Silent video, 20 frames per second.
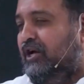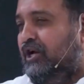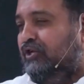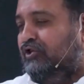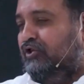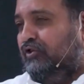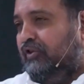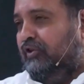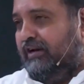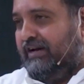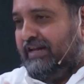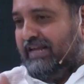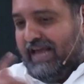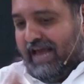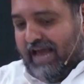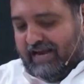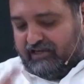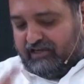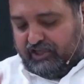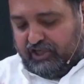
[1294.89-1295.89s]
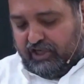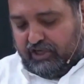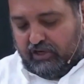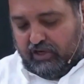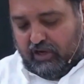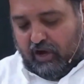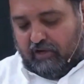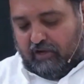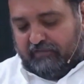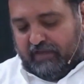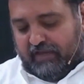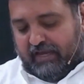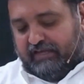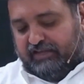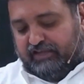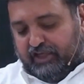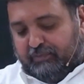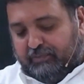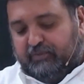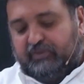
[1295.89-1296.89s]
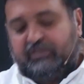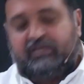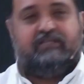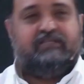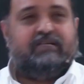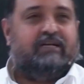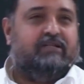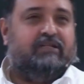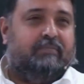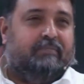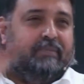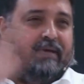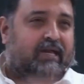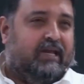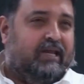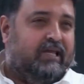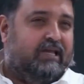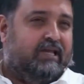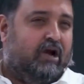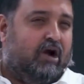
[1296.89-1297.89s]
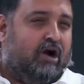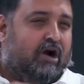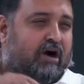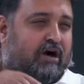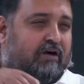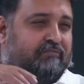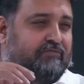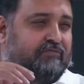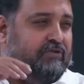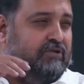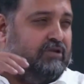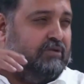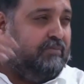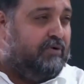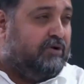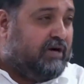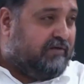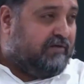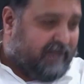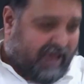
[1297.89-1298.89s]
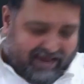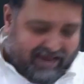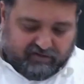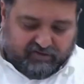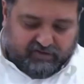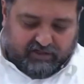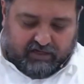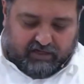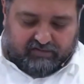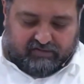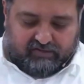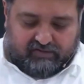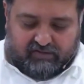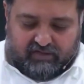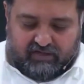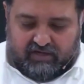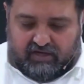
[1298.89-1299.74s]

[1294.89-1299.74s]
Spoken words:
to the reaction of the Egyptians at the beginning of the book of Exodus.